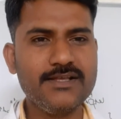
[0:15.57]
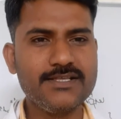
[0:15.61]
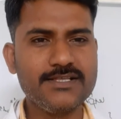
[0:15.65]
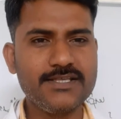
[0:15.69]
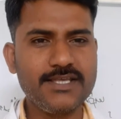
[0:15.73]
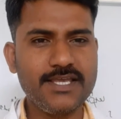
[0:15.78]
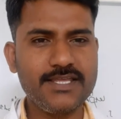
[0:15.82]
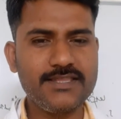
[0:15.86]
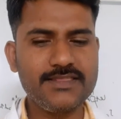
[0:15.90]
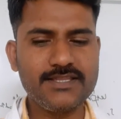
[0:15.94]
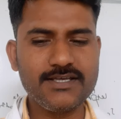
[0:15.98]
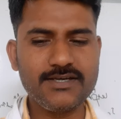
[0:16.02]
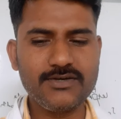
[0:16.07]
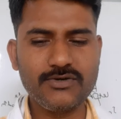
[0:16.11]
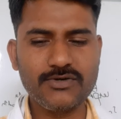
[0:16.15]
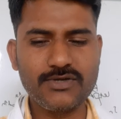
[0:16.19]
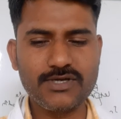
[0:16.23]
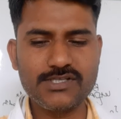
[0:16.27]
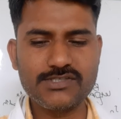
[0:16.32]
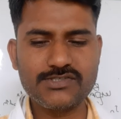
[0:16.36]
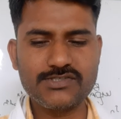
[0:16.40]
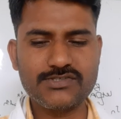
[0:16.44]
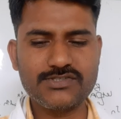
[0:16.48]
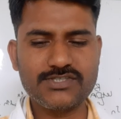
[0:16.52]
In the
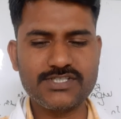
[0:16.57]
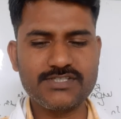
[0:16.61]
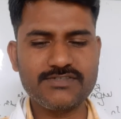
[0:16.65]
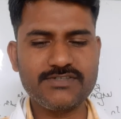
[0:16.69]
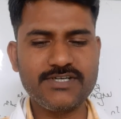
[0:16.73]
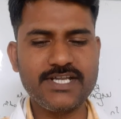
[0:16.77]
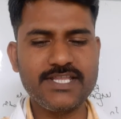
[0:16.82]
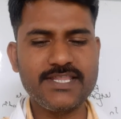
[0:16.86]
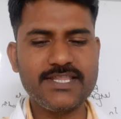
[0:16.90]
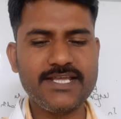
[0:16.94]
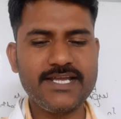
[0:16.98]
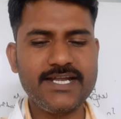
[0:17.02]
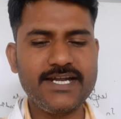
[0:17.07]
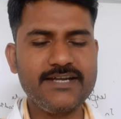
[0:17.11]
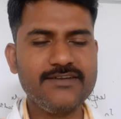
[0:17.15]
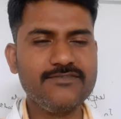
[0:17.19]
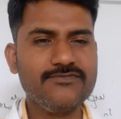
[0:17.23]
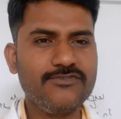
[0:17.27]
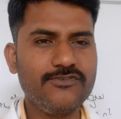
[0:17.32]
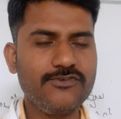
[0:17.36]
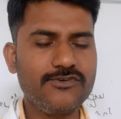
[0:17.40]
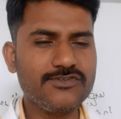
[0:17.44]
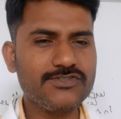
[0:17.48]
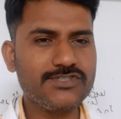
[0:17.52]
oral sources, what is
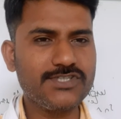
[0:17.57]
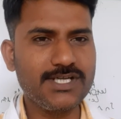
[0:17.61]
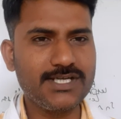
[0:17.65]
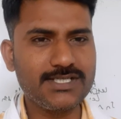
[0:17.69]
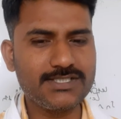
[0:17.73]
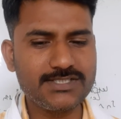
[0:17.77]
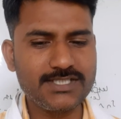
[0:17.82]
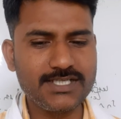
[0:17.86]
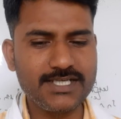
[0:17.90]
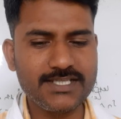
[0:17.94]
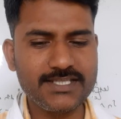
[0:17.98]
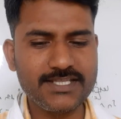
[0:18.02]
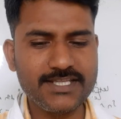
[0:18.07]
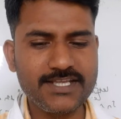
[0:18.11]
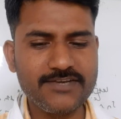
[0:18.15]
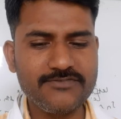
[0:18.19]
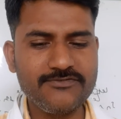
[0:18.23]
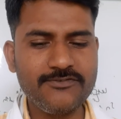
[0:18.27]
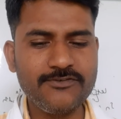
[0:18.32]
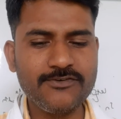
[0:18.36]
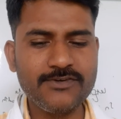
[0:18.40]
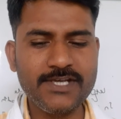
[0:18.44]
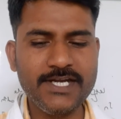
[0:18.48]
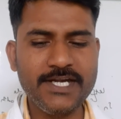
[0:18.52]
that? Folk songs are there,
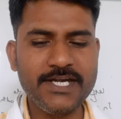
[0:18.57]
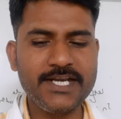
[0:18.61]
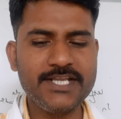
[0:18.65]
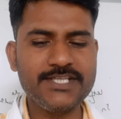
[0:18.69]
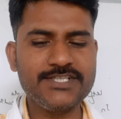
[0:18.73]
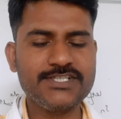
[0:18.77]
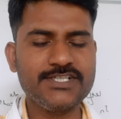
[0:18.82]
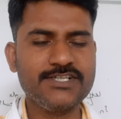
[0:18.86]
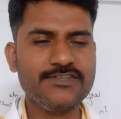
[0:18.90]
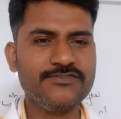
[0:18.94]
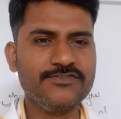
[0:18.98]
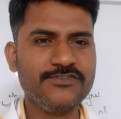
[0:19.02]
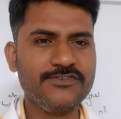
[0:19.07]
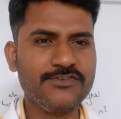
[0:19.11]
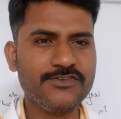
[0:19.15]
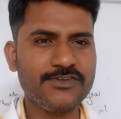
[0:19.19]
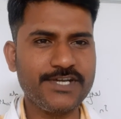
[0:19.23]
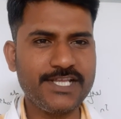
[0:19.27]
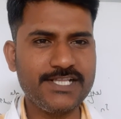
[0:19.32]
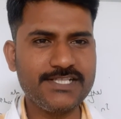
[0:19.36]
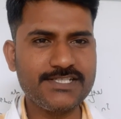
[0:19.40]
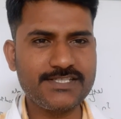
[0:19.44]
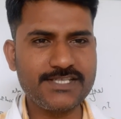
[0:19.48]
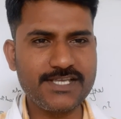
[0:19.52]
folk literature,
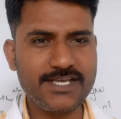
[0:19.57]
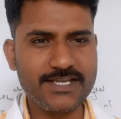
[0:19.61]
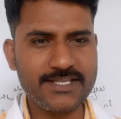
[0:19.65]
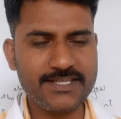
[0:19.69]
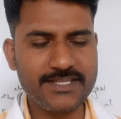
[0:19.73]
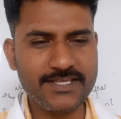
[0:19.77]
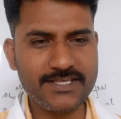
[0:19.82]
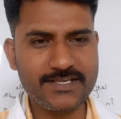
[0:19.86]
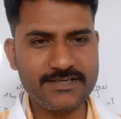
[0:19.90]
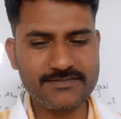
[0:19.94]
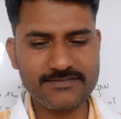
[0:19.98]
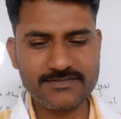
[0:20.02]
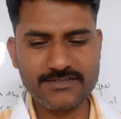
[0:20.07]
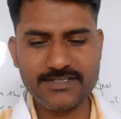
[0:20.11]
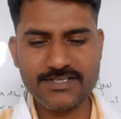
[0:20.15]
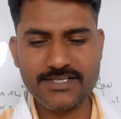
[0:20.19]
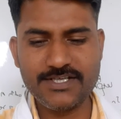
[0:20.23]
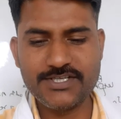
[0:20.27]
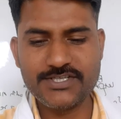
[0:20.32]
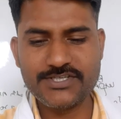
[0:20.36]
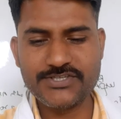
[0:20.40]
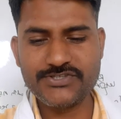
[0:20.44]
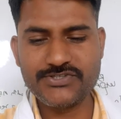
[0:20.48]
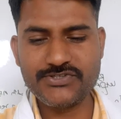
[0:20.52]
folk tales are there,
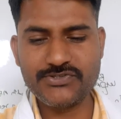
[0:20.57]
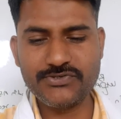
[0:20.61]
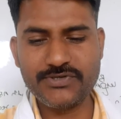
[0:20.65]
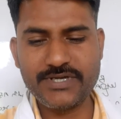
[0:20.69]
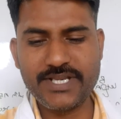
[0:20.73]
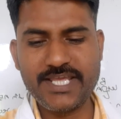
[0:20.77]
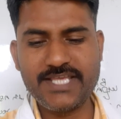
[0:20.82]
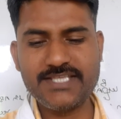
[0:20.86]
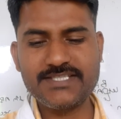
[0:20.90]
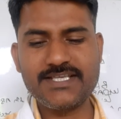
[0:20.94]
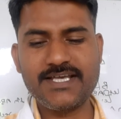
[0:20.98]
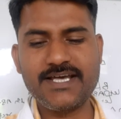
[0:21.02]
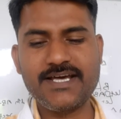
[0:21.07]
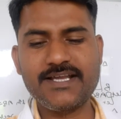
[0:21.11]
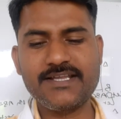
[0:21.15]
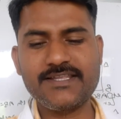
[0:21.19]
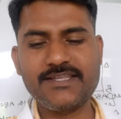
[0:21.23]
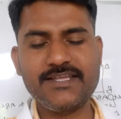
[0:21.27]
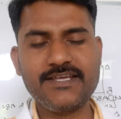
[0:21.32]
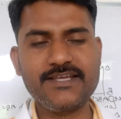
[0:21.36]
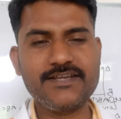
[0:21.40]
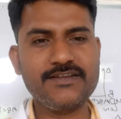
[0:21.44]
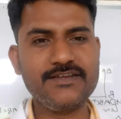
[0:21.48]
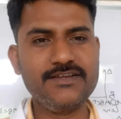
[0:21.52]
stories
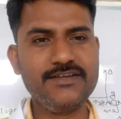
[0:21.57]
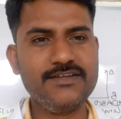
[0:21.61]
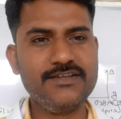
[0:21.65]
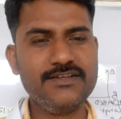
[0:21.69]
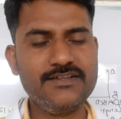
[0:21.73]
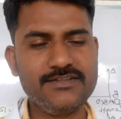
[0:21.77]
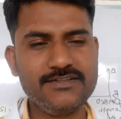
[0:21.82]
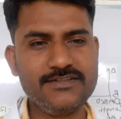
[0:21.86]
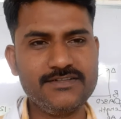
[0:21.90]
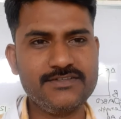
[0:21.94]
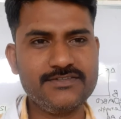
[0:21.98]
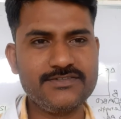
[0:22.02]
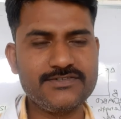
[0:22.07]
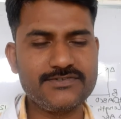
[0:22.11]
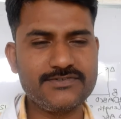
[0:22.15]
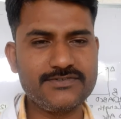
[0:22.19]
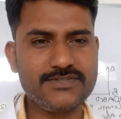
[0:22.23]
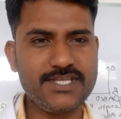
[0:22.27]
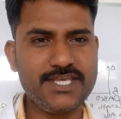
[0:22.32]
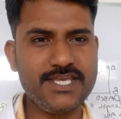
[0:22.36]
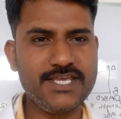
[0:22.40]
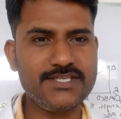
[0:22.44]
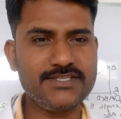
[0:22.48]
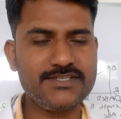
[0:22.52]
are there.
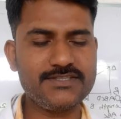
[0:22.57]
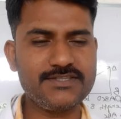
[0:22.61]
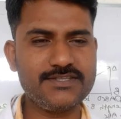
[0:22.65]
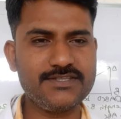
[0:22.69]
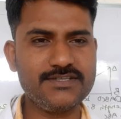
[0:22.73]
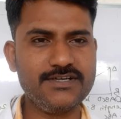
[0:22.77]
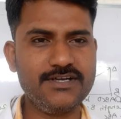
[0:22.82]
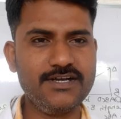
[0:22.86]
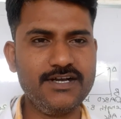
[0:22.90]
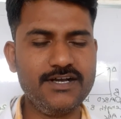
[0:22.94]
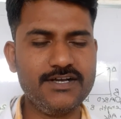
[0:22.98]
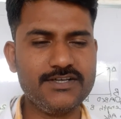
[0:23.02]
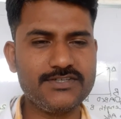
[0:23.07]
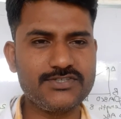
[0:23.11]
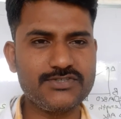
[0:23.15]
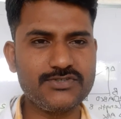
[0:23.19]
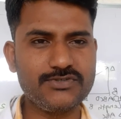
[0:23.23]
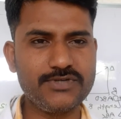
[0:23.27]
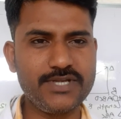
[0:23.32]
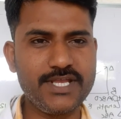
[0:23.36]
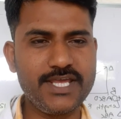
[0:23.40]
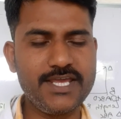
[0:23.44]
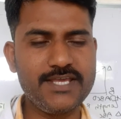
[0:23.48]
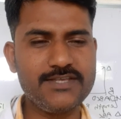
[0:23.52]
So these
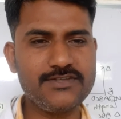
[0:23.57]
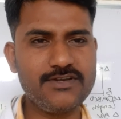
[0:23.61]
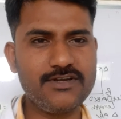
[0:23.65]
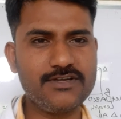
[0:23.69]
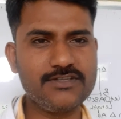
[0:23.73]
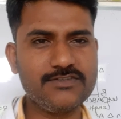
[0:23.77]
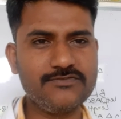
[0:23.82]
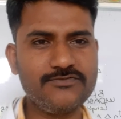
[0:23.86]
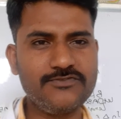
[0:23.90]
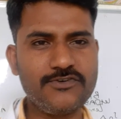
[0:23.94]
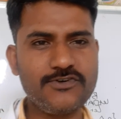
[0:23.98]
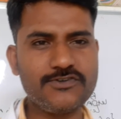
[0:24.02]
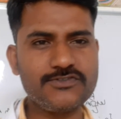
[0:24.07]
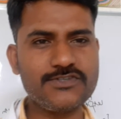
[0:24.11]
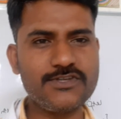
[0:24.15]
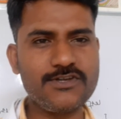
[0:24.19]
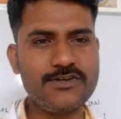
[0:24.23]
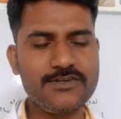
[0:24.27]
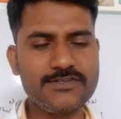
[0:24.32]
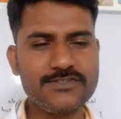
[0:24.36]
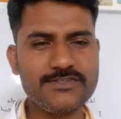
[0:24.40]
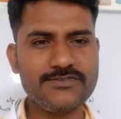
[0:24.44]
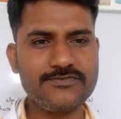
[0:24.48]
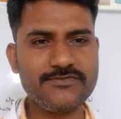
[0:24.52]
stories or the folk
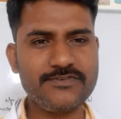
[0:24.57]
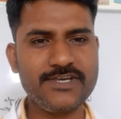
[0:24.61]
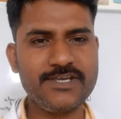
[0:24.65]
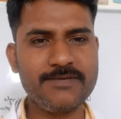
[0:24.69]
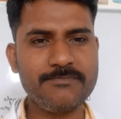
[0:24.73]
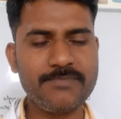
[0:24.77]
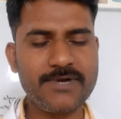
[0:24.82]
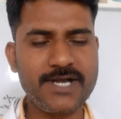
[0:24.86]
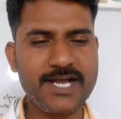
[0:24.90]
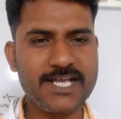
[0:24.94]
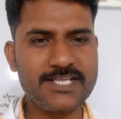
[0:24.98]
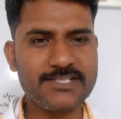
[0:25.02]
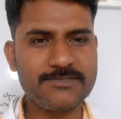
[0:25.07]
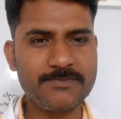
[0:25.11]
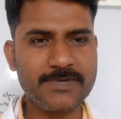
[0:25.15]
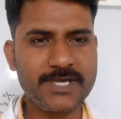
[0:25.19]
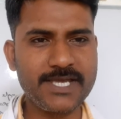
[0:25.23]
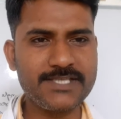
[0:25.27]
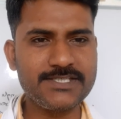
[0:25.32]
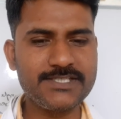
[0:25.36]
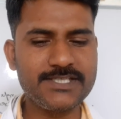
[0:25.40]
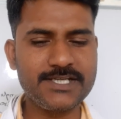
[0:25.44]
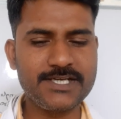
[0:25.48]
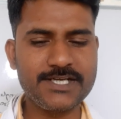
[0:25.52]
songs were passed
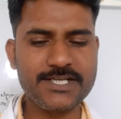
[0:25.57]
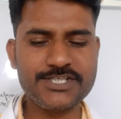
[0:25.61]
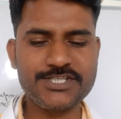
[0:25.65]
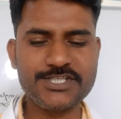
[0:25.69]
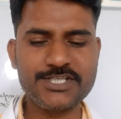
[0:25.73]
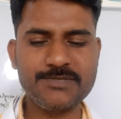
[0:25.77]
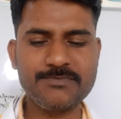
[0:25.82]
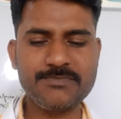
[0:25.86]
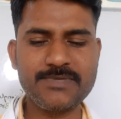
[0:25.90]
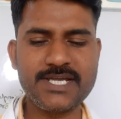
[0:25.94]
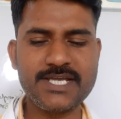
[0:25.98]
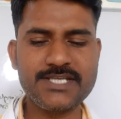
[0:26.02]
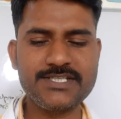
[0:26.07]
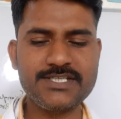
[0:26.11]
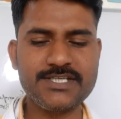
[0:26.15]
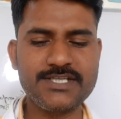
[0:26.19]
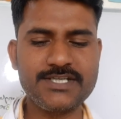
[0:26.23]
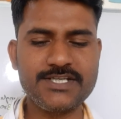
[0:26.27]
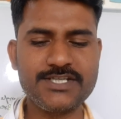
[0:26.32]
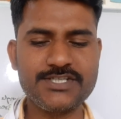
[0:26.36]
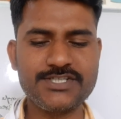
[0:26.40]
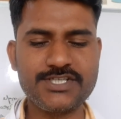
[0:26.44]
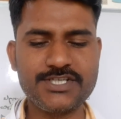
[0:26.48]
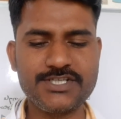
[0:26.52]
by
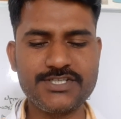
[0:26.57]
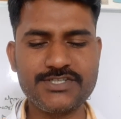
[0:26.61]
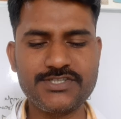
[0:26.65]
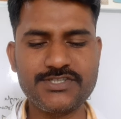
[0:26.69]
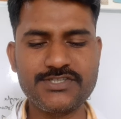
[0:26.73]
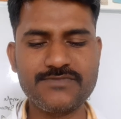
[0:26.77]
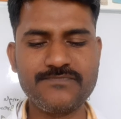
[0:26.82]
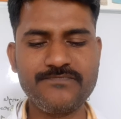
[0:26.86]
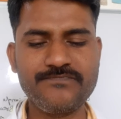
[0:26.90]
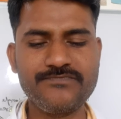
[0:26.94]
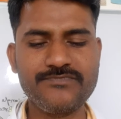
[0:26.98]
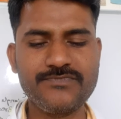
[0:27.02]
generations,